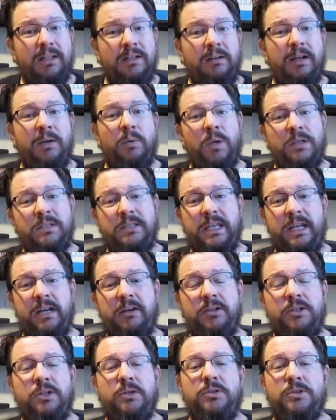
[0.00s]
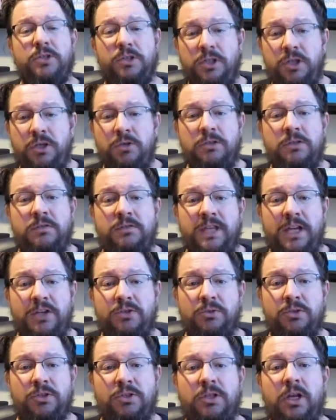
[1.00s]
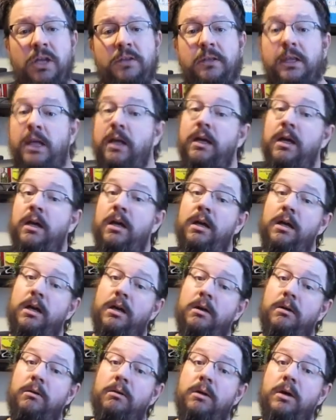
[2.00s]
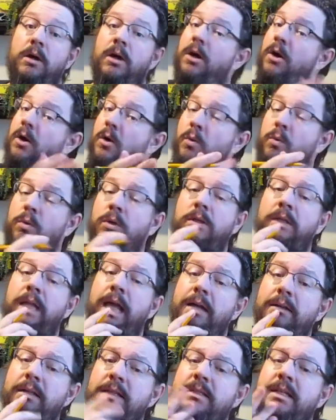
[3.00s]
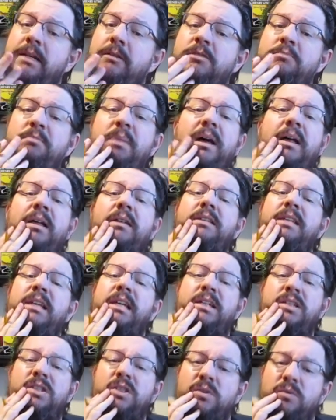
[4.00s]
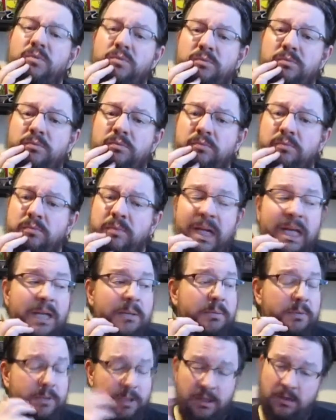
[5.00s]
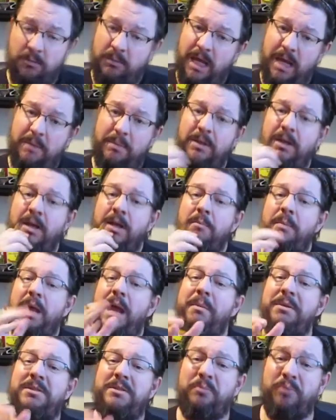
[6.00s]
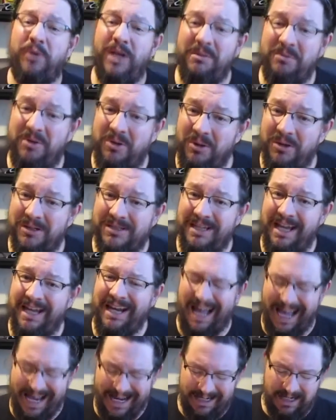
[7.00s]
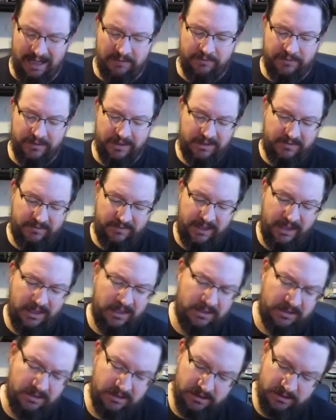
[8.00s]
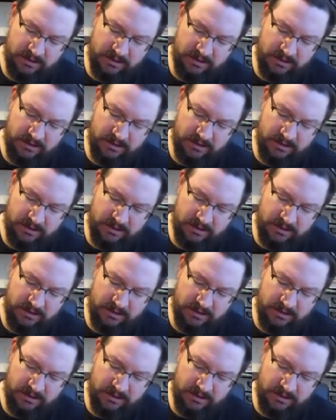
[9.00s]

Right? Once they hear a dude's accused of sexual assault, they're like, oh, well, now let's hear his politics. Maybe Supreme Court's not high enough for this feller.